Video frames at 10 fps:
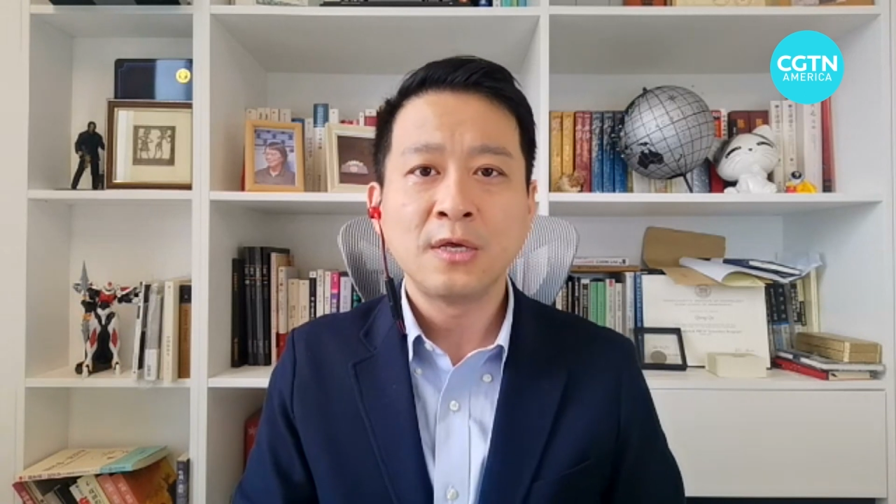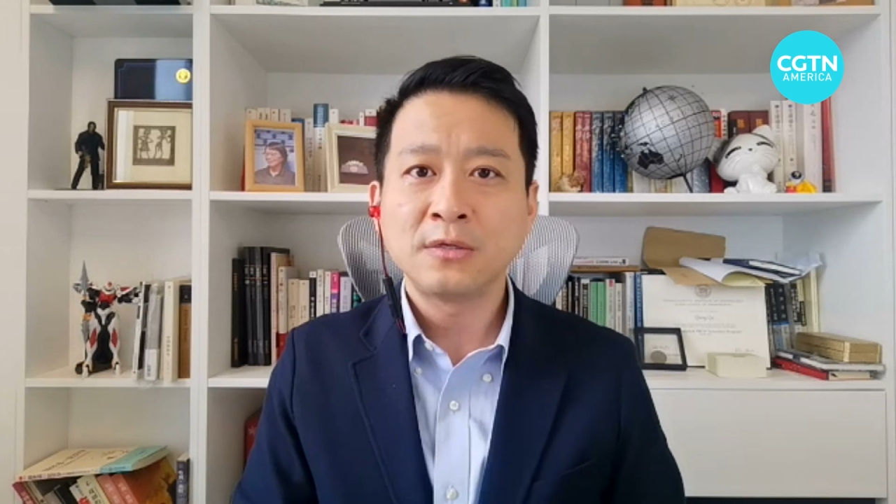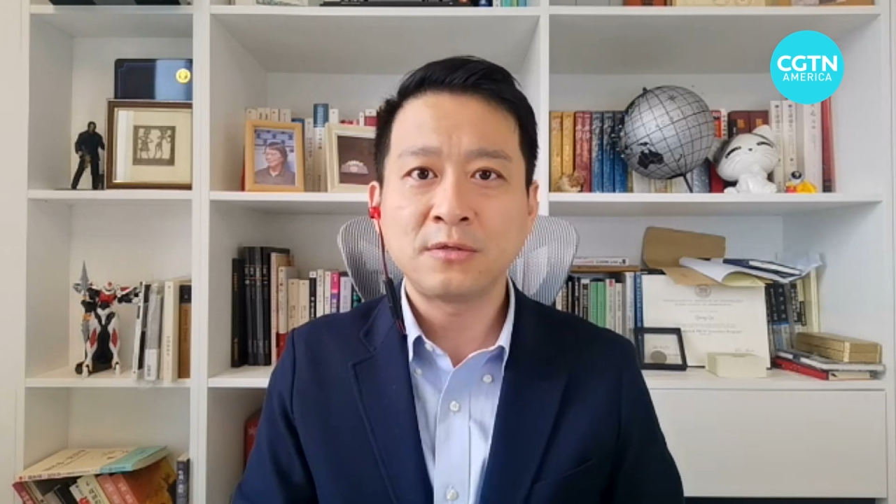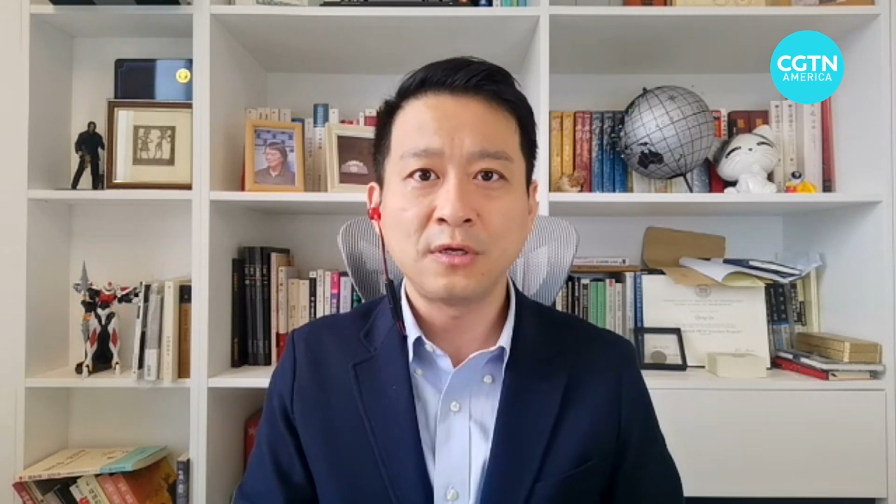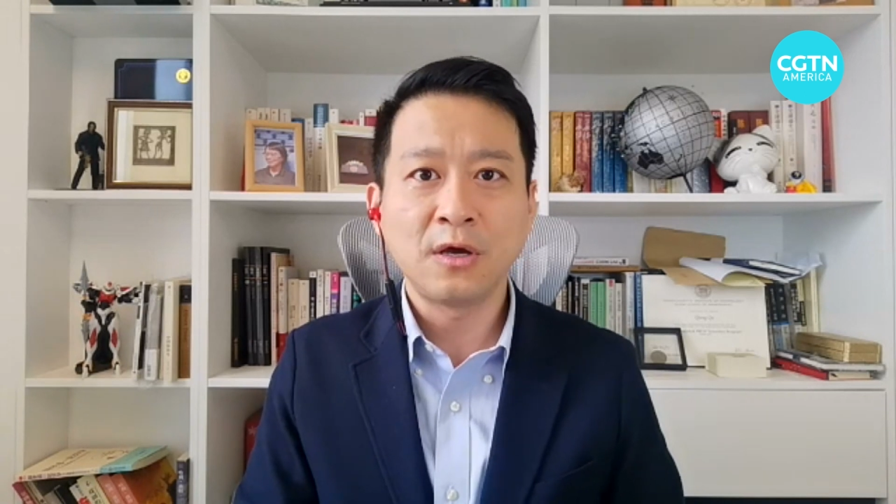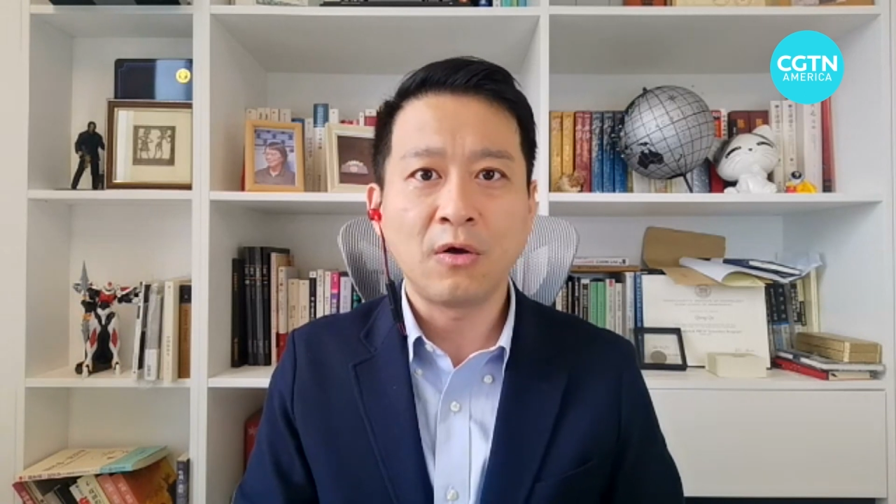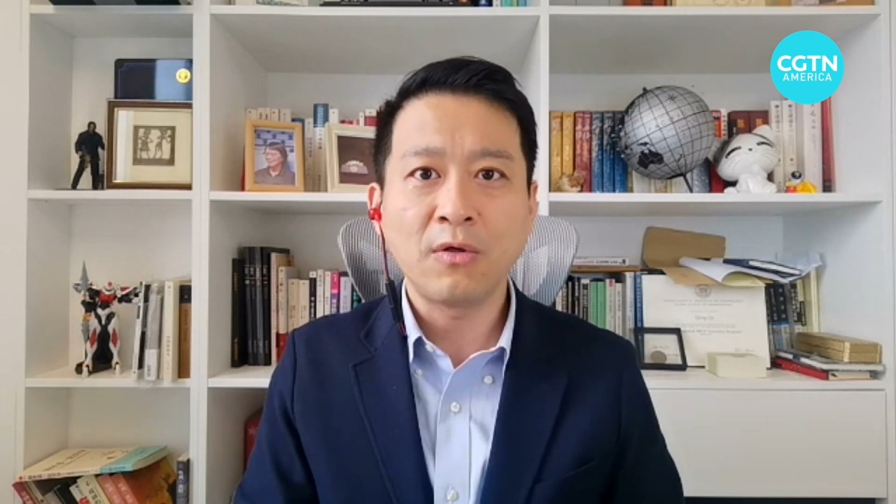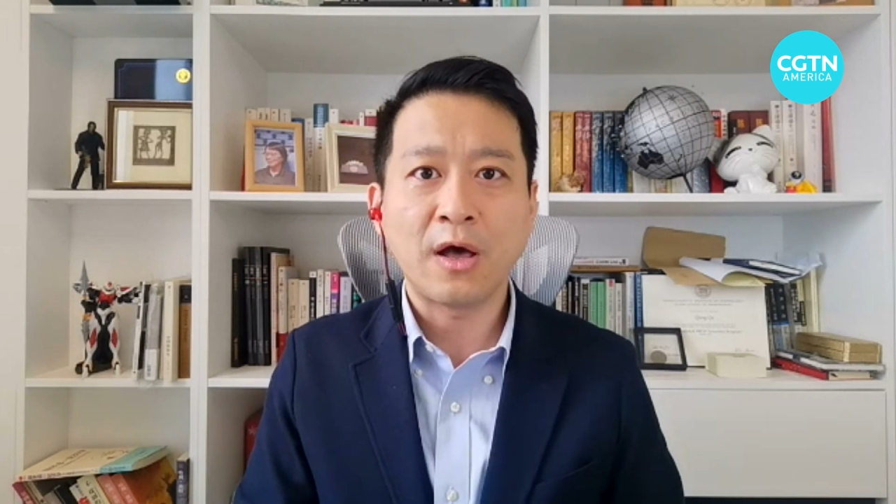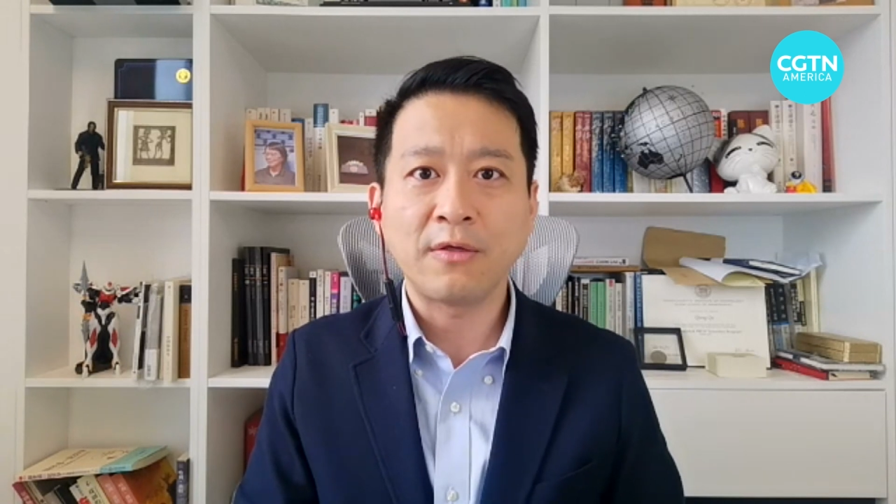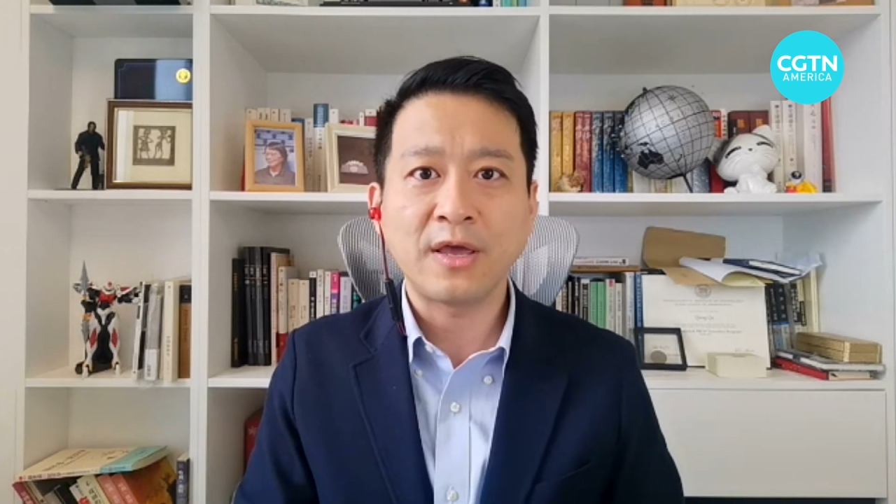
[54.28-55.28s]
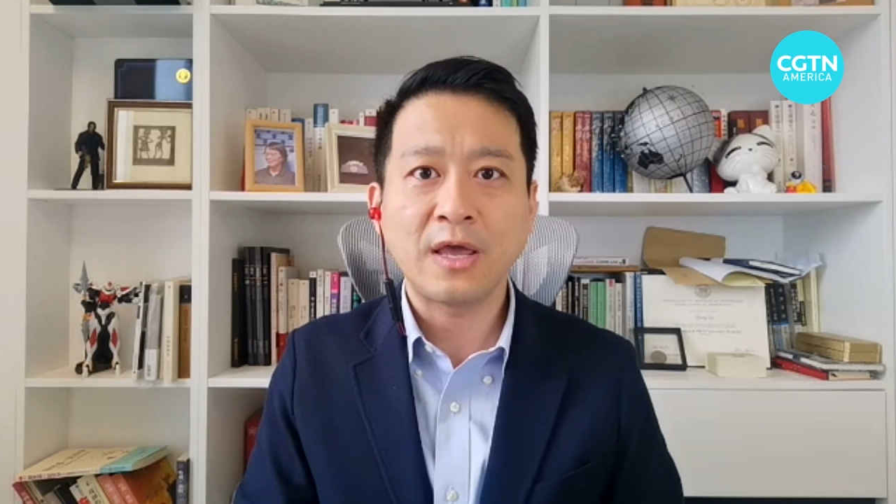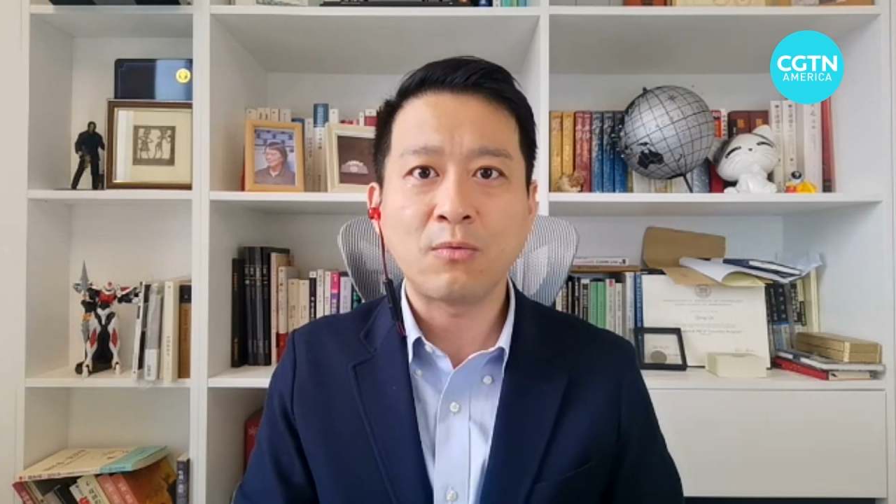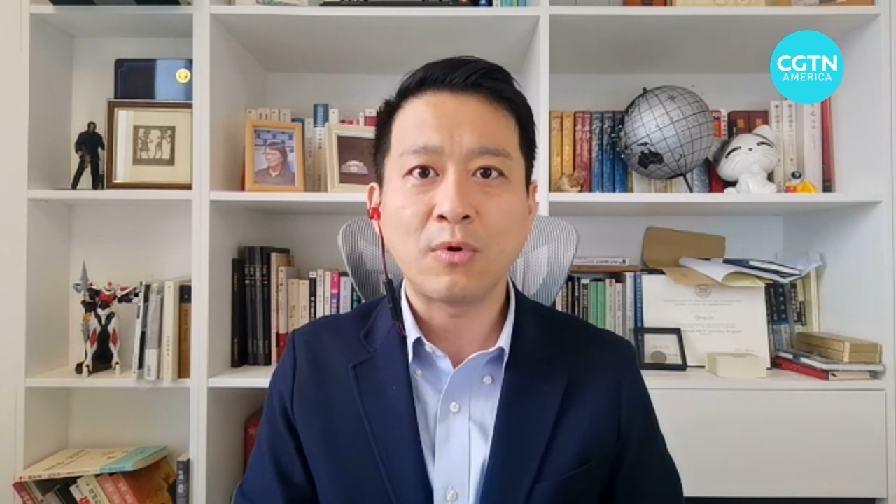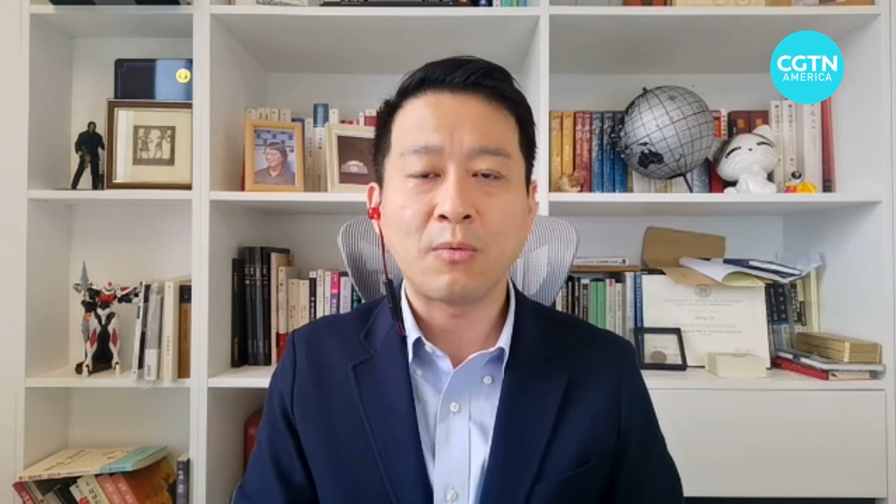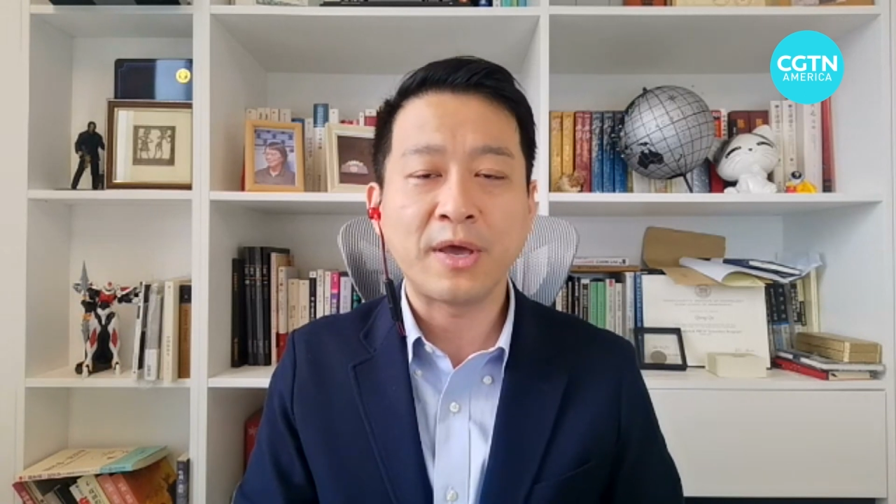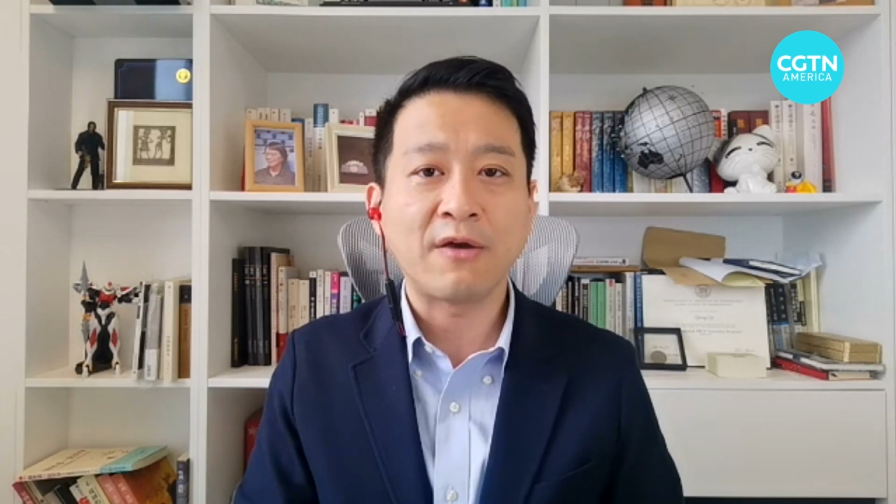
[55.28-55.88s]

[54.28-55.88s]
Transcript: still they will be